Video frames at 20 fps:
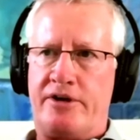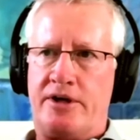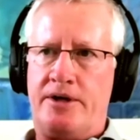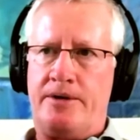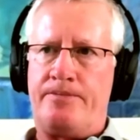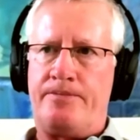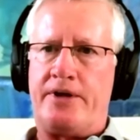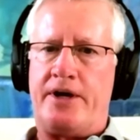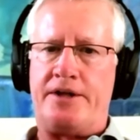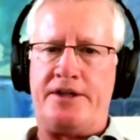
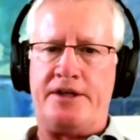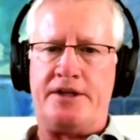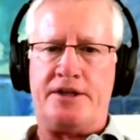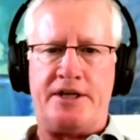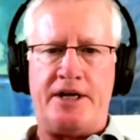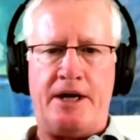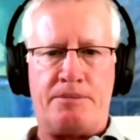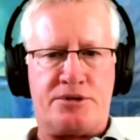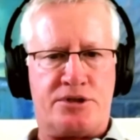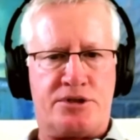I think the
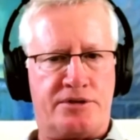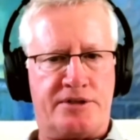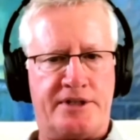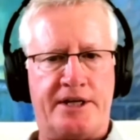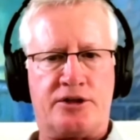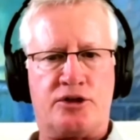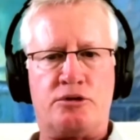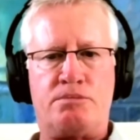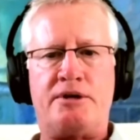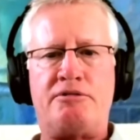upshot of that could
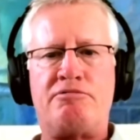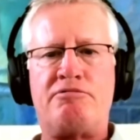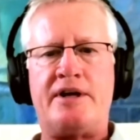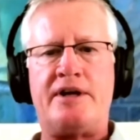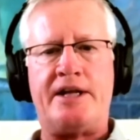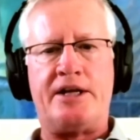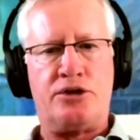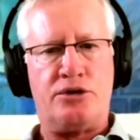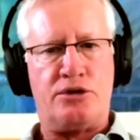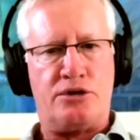be really
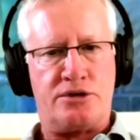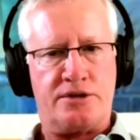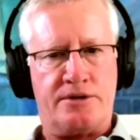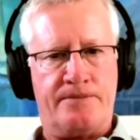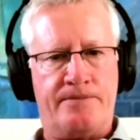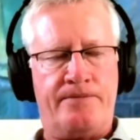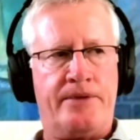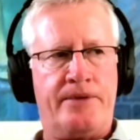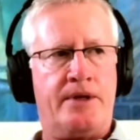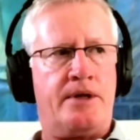good.
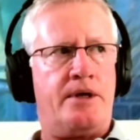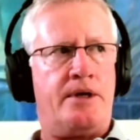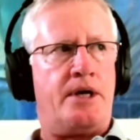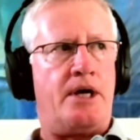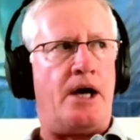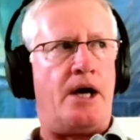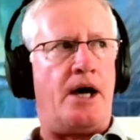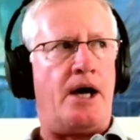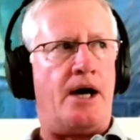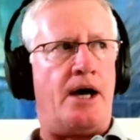
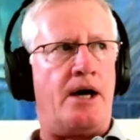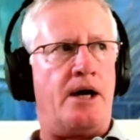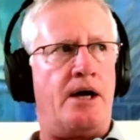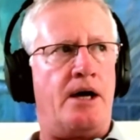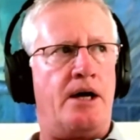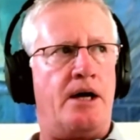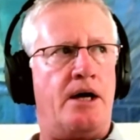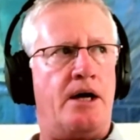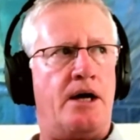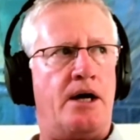
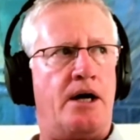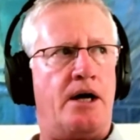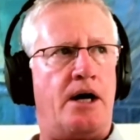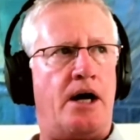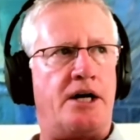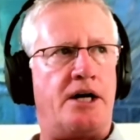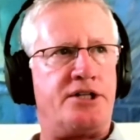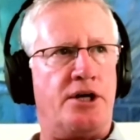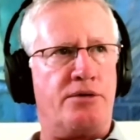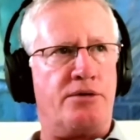I
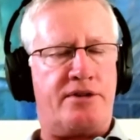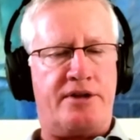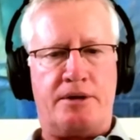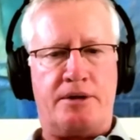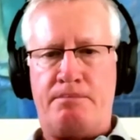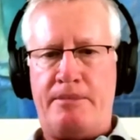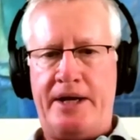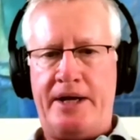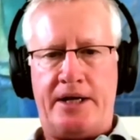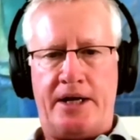don't think
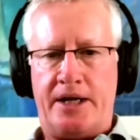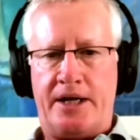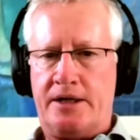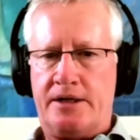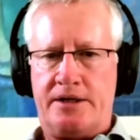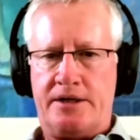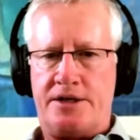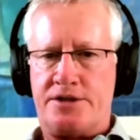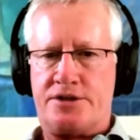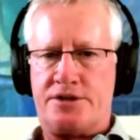meaning
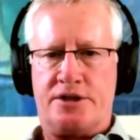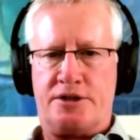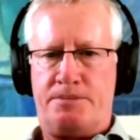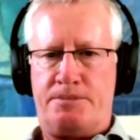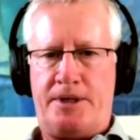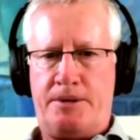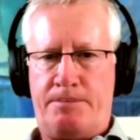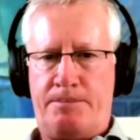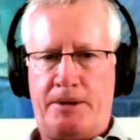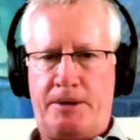is going to be
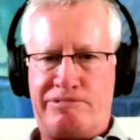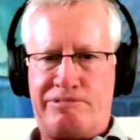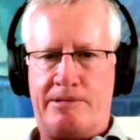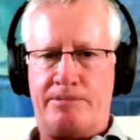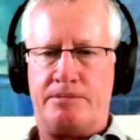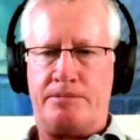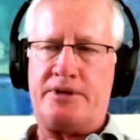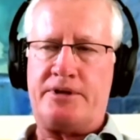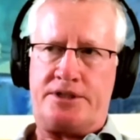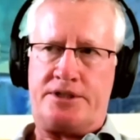a big
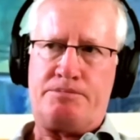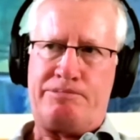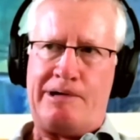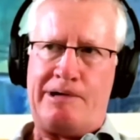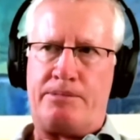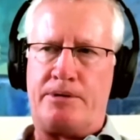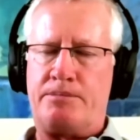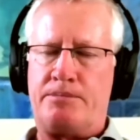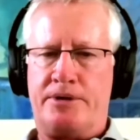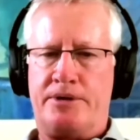problem. It's a
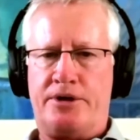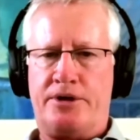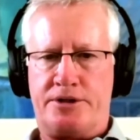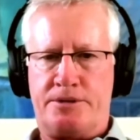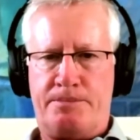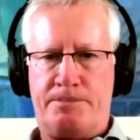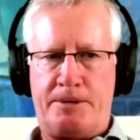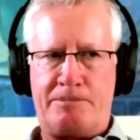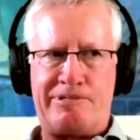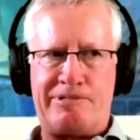problem, but not a
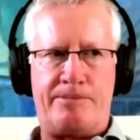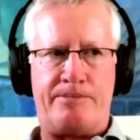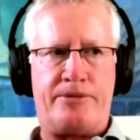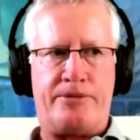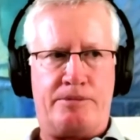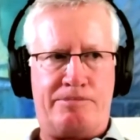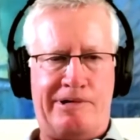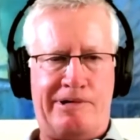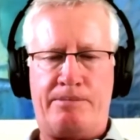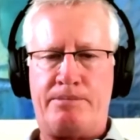big problem. The
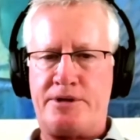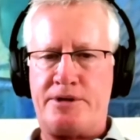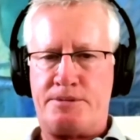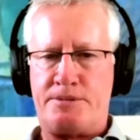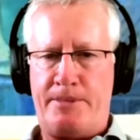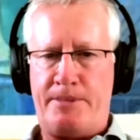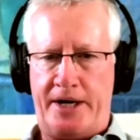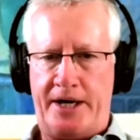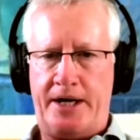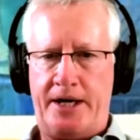problem is
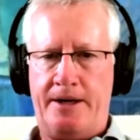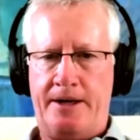money.